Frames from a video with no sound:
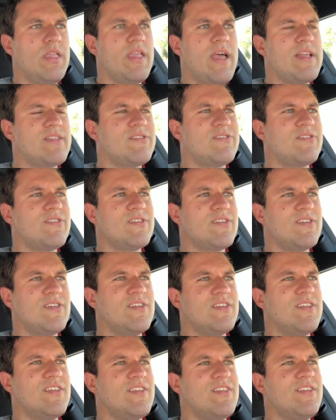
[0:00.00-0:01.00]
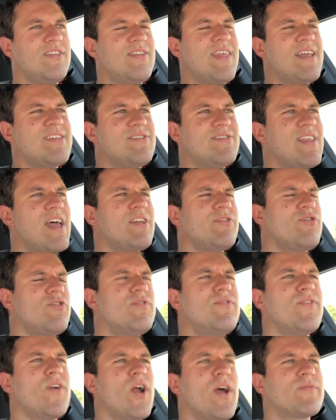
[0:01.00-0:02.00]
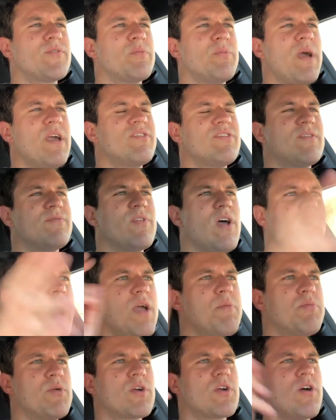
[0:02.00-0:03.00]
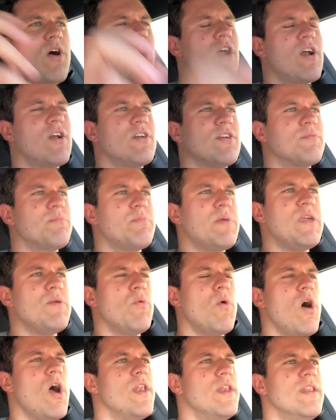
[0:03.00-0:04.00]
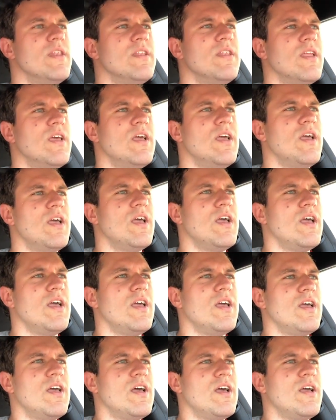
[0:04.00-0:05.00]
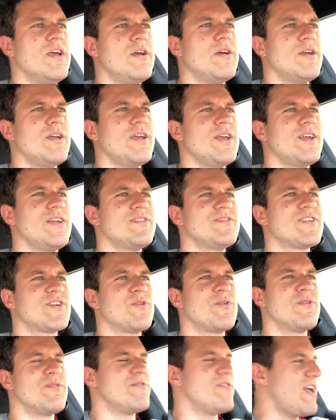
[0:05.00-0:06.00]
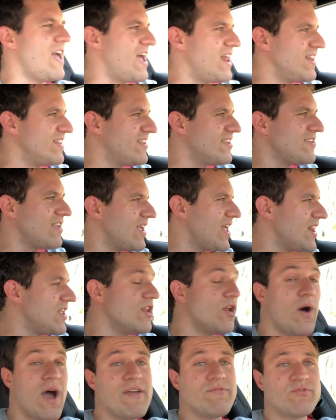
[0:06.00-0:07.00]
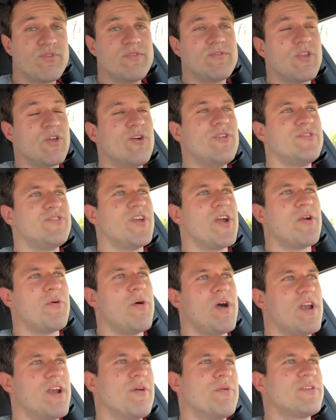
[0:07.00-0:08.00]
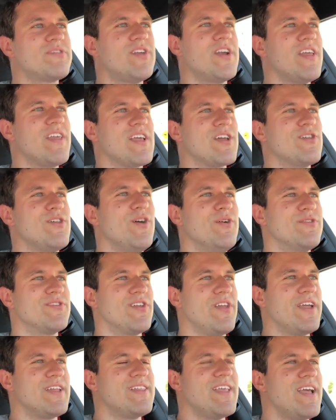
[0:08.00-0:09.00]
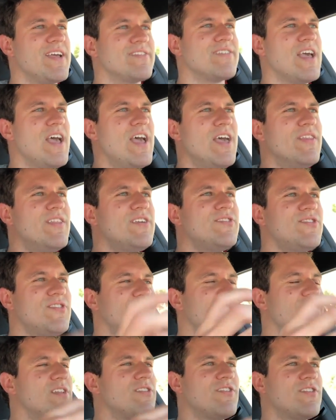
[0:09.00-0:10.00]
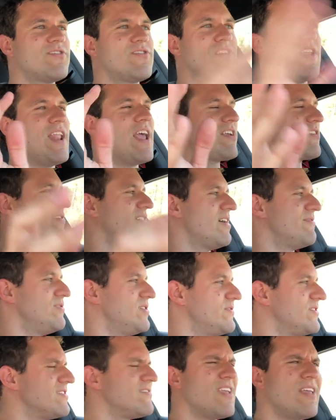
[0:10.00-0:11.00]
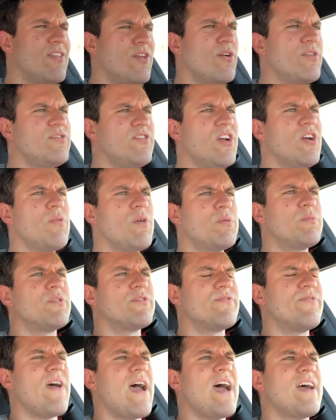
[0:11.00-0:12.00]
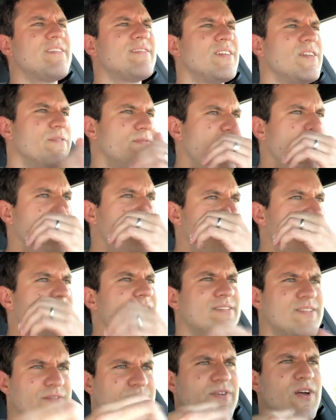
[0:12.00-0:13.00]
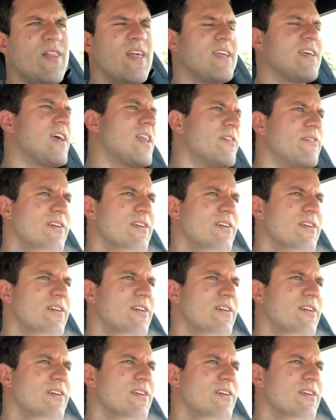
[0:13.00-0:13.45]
That's not too far off the pace of the hypercar P1. Yeah, it's a Corvette. And I've driven the old ZR1 and it wasn't anything close to like this. This is just the next level of insane. The old ZR1 was fast and it felt fast and it felt like, I